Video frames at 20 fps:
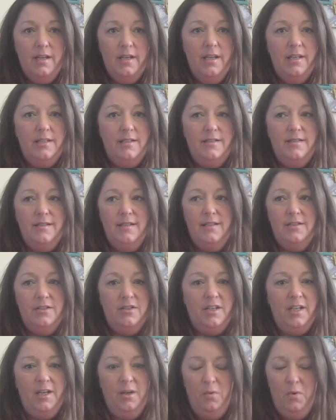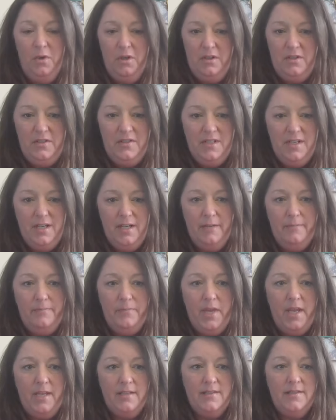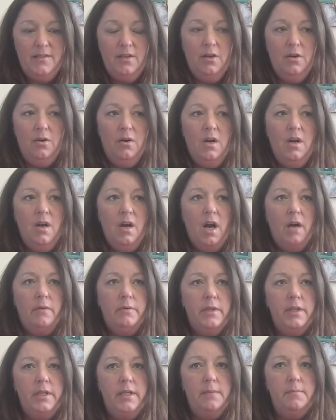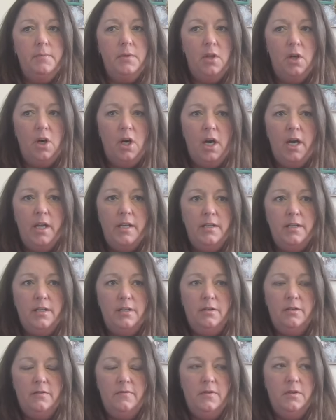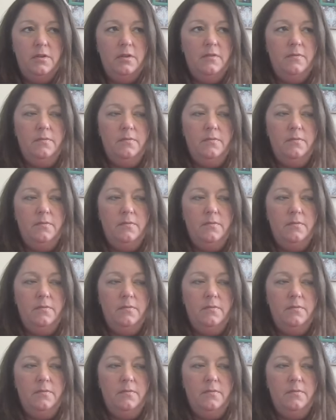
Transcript: it's, it's going to get worse. Um, and so I really applaud, you know, if you,